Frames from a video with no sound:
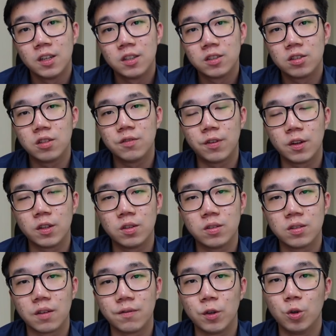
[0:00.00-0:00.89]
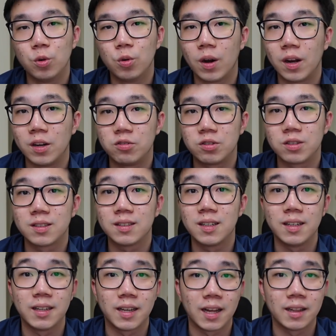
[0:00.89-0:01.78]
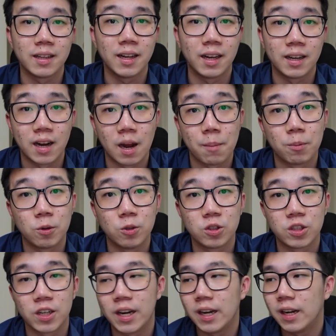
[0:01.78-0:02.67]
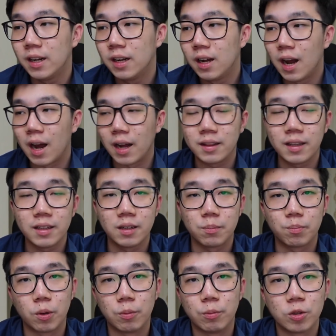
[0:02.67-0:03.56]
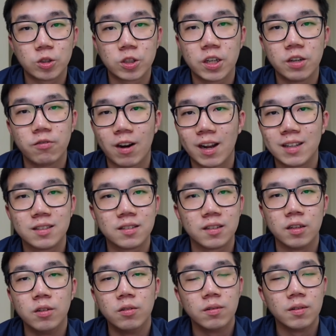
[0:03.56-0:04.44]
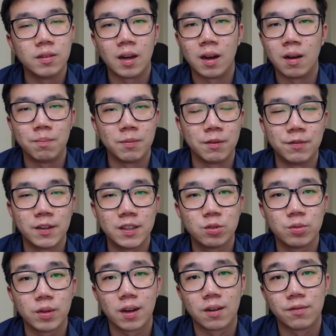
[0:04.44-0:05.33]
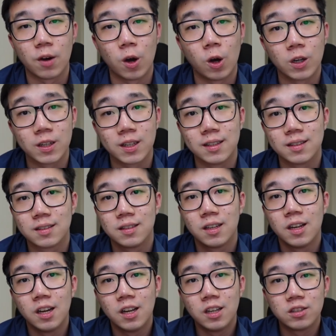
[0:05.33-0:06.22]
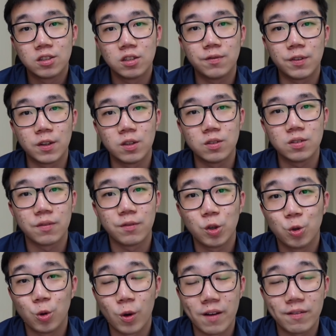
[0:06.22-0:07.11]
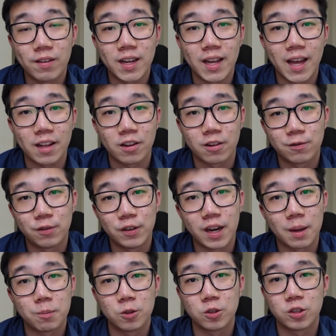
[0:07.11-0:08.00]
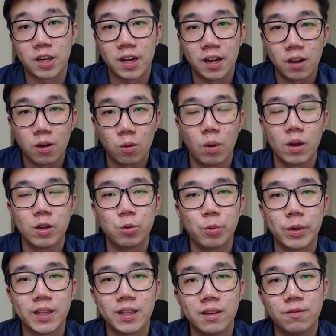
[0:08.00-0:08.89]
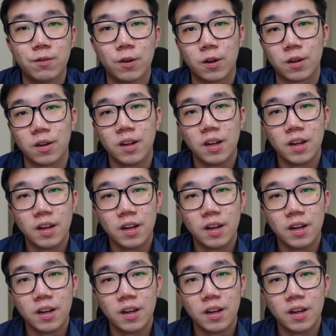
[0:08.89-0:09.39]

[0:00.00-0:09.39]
So for those of you who are interested in getting an Apple share, I think the promotion runs till the first week of August. So for those of you who haven't get your free Apple share, what are you waiting for?